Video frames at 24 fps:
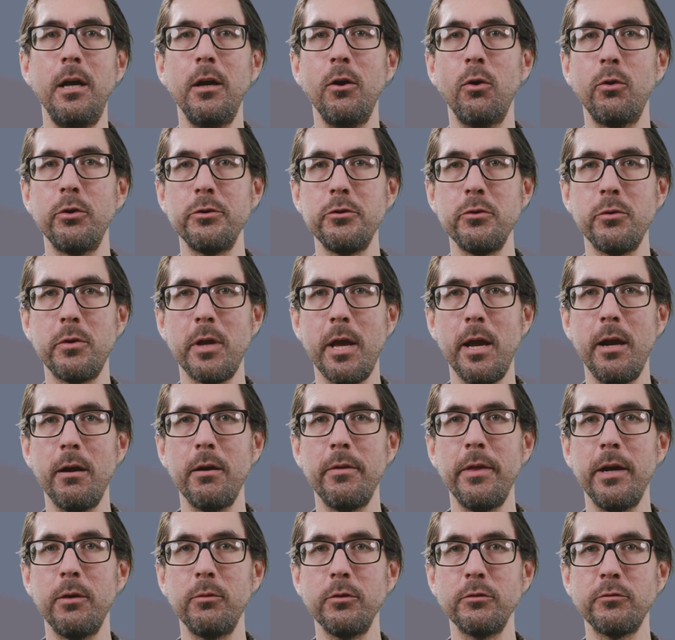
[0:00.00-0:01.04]
or to care
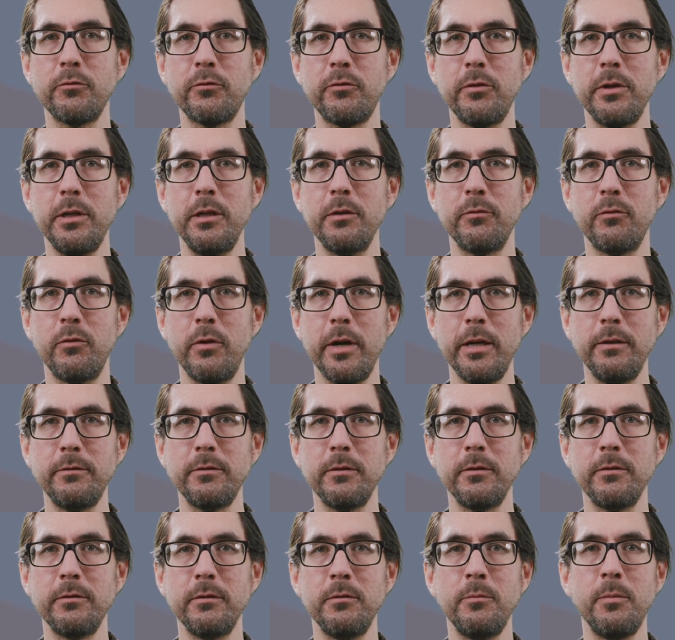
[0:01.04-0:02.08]
that was free of
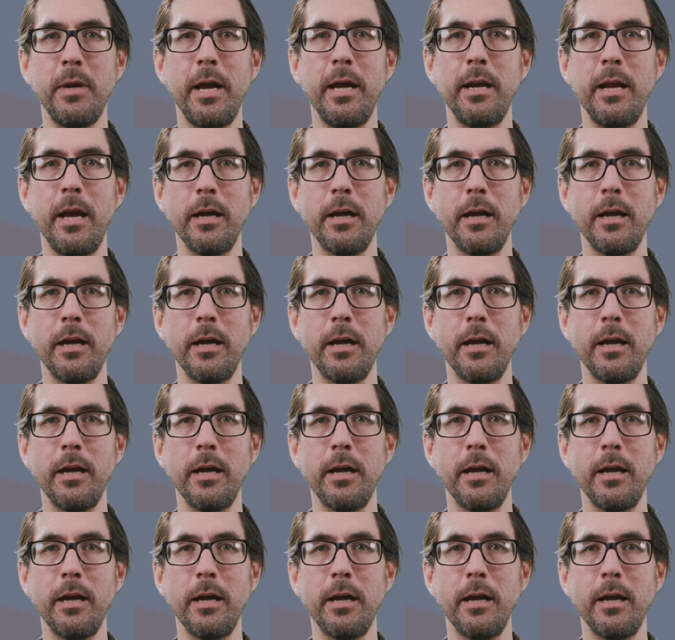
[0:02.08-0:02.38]
racism and